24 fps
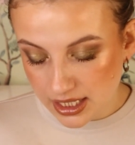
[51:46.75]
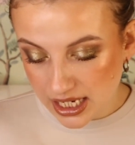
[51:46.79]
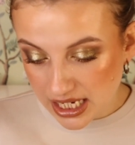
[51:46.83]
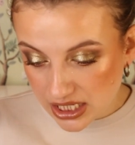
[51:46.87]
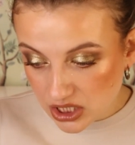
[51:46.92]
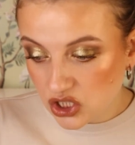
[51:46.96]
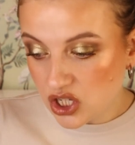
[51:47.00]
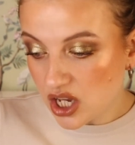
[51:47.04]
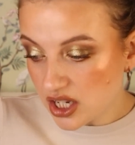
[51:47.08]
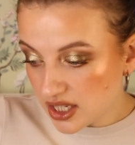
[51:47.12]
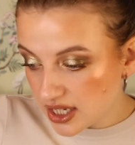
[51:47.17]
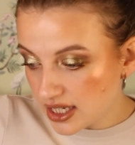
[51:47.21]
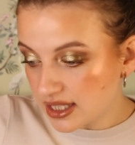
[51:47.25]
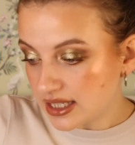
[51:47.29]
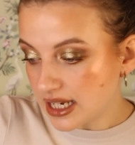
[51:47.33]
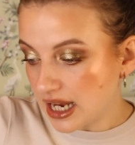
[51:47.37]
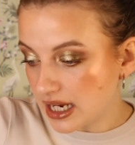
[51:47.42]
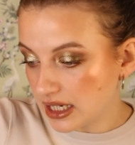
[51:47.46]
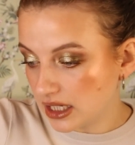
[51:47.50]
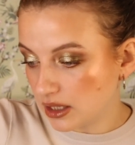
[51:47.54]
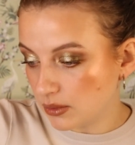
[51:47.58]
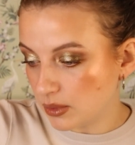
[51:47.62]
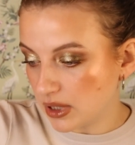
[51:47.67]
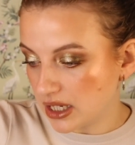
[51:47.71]
It does a
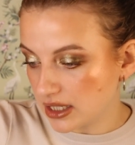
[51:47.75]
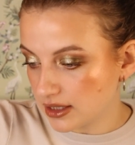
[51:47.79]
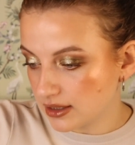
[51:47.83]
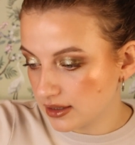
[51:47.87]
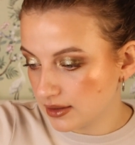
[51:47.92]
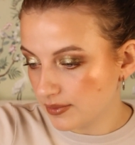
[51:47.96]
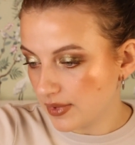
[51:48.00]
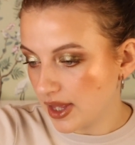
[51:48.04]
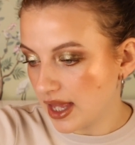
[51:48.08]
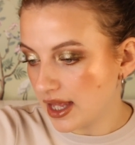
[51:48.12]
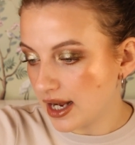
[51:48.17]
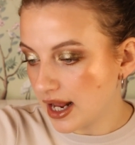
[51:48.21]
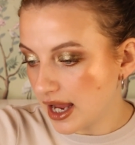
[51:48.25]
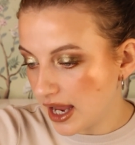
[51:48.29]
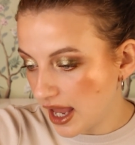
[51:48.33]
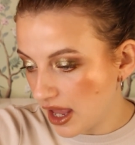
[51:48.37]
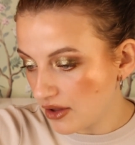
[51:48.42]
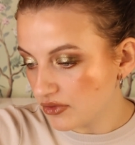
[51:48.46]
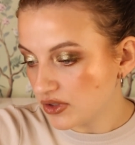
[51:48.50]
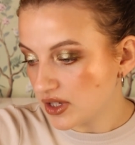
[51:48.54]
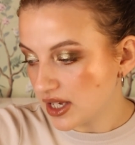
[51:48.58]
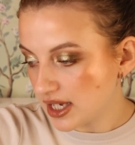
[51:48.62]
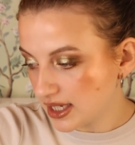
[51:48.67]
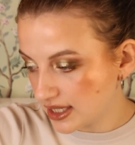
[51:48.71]
tiny bit. And I
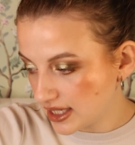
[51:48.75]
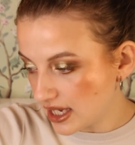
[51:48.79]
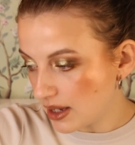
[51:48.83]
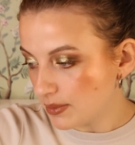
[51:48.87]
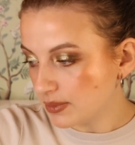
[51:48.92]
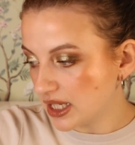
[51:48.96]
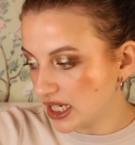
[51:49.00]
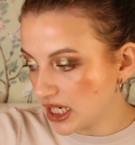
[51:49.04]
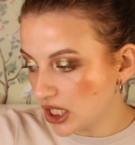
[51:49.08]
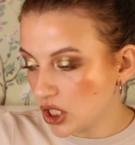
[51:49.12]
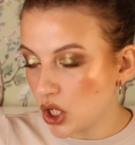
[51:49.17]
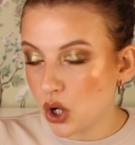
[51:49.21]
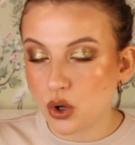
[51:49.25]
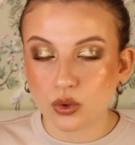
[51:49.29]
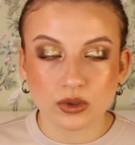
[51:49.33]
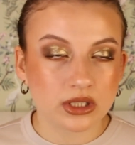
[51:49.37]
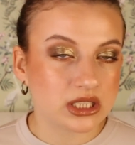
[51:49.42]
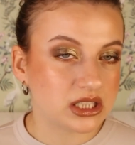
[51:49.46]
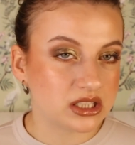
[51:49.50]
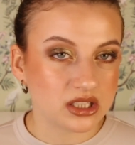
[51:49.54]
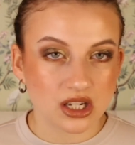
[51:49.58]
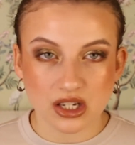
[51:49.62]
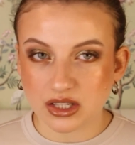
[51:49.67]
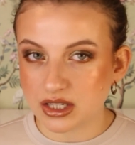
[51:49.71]
have to accept that it
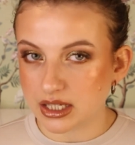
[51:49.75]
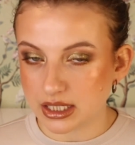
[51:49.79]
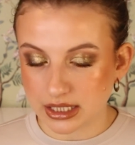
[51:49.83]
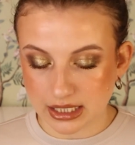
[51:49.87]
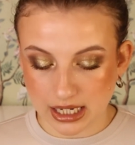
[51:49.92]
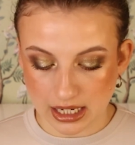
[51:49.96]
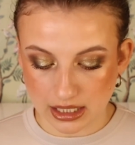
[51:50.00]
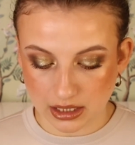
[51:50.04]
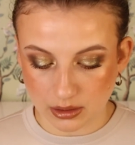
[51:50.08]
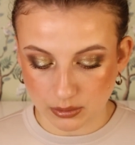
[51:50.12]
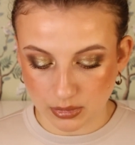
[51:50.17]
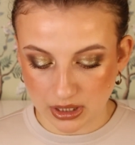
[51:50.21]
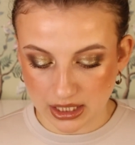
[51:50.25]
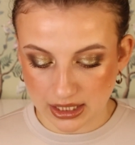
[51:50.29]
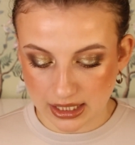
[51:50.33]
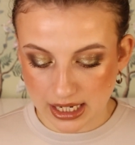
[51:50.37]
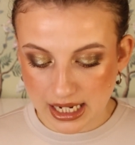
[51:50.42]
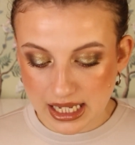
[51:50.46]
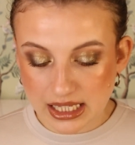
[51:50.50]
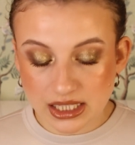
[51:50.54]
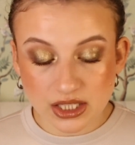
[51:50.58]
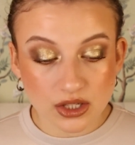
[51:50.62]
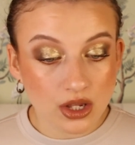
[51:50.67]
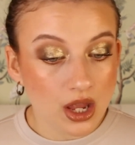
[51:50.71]
only does a tiny bit.
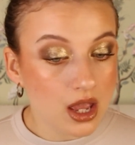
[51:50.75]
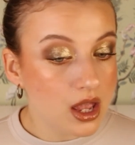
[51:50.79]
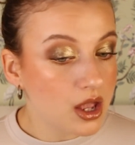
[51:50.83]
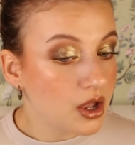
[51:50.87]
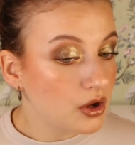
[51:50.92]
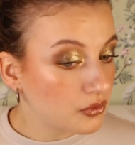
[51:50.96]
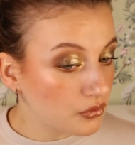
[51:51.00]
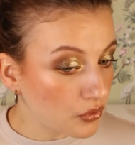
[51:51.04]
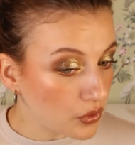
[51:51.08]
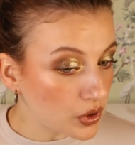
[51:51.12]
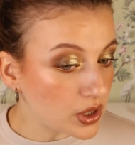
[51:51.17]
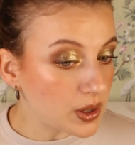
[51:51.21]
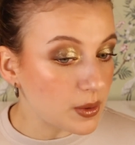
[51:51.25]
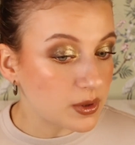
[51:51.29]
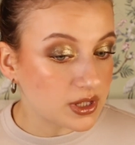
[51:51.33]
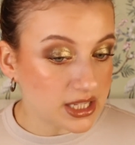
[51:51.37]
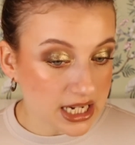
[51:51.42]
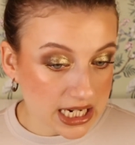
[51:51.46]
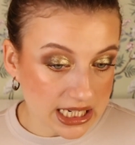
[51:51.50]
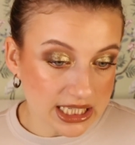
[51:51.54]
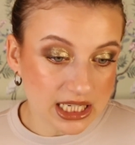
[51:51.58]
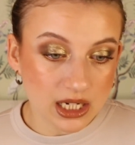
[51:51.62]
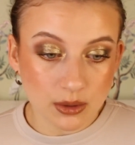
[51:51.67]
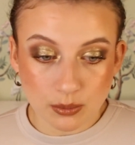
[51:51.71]
It's for the
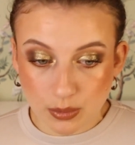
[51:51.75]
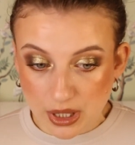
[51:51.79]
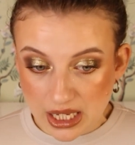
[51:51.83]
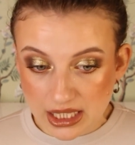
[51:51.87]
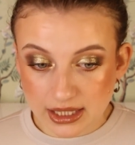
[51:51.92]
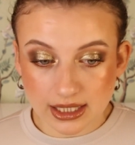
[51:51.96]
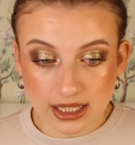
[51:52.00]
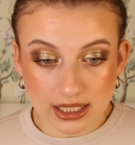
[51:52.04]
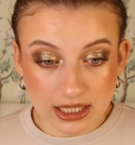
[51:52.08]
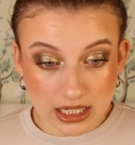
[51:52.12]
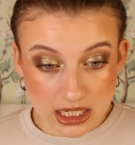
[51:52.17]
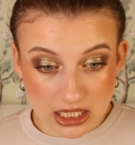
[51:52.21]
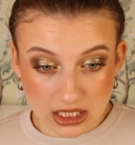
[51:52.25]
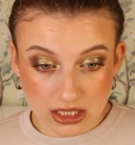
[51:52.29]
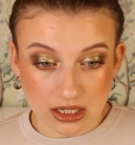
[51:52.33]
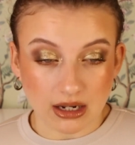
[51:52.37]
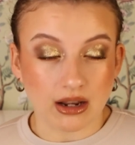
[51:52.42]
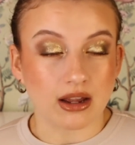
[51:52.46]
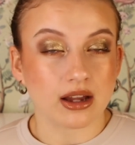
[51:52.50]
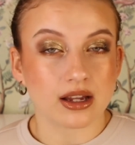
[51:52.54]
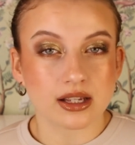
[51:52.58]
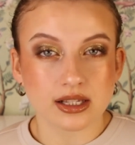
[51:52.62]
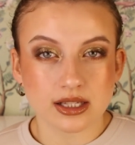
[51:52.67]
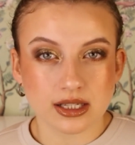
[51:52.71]
tiny bit that it
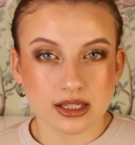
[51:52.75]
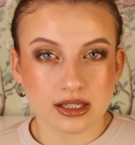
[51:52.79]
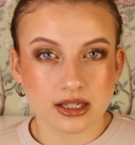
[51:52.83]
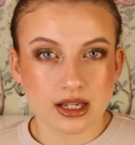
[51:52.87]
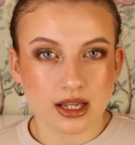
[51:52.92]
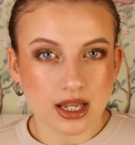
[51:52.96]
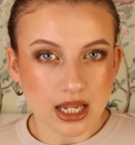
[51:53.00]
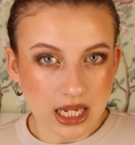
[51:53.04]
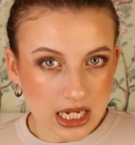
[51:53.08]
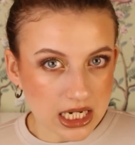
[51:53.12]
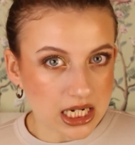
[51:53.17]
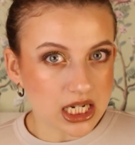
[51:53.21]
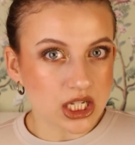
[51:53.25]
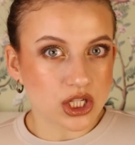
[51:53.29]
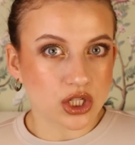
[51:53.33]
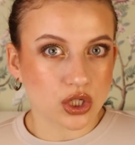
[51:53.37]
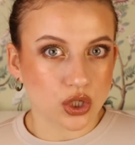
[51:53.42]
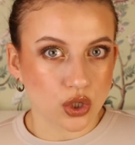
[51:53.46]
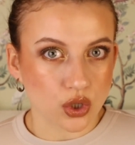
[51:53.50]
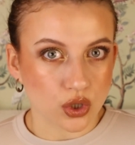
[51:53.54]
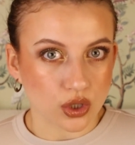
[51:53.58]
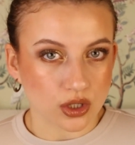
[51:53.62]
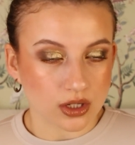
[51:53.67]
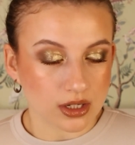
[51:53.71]
does, it is
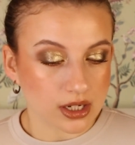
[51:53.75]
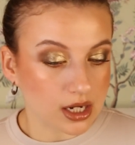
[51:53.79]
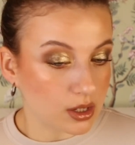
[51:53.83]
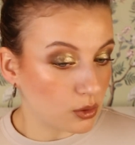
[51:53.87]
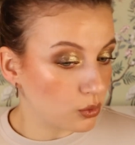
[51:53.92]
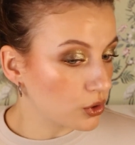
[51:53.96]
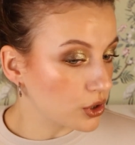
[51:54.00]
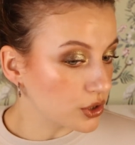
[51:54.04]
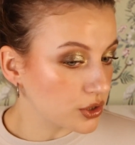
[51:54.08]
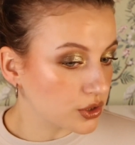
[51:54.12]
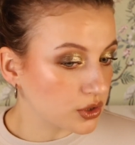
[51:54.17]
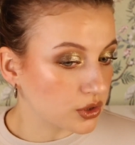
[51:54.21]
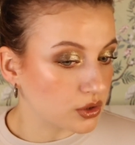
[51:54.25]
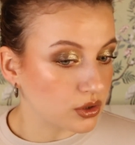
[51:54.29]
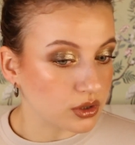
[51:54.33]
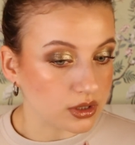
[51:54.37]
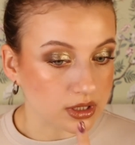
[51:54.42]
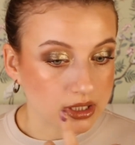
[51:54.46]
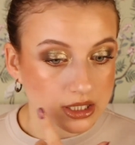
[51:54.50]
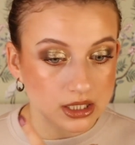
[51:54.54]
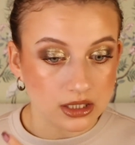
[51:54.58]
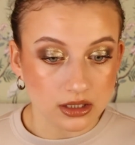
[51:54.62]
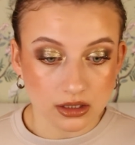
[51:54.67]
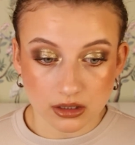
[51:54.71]
good. It works
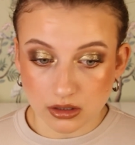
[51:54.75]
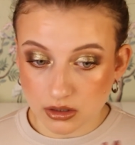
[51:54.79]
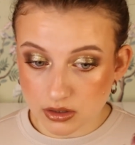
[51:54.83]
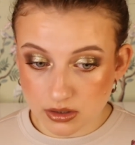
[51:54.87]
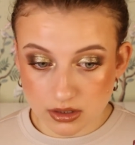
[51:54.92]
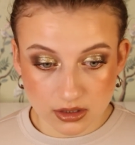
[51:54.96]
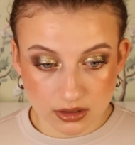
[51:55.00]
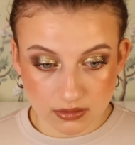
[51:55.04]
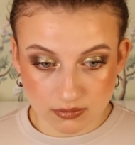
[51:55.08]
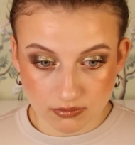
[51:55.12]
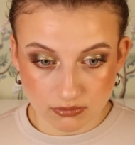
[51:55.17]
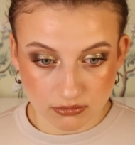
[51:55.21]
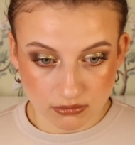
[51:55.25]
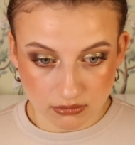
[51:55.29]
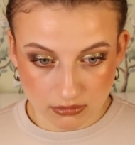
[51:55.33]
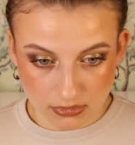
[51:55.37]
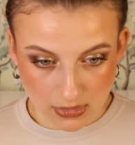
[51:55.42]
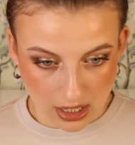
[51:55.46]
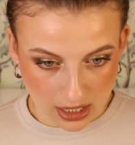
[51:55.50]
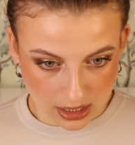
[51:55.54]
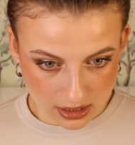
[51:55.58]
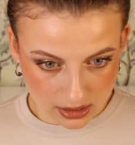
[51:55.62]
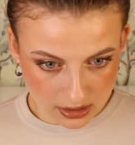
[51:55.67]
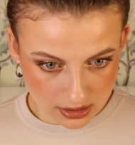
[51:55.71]
good. It looks
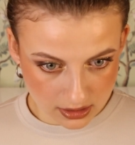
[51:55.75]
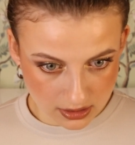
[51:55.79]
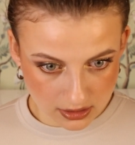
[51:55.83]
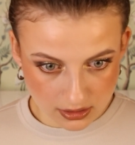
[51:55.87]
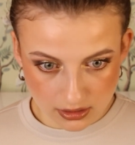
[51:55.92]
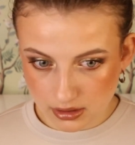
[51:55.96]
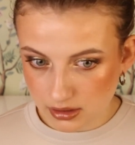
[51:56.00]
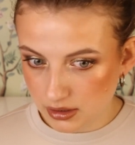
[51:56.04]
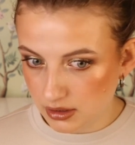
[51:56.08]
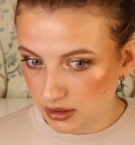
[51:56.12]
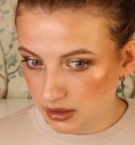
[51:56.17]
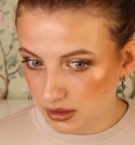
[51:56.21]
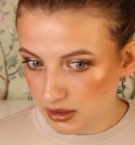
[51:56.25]
nice.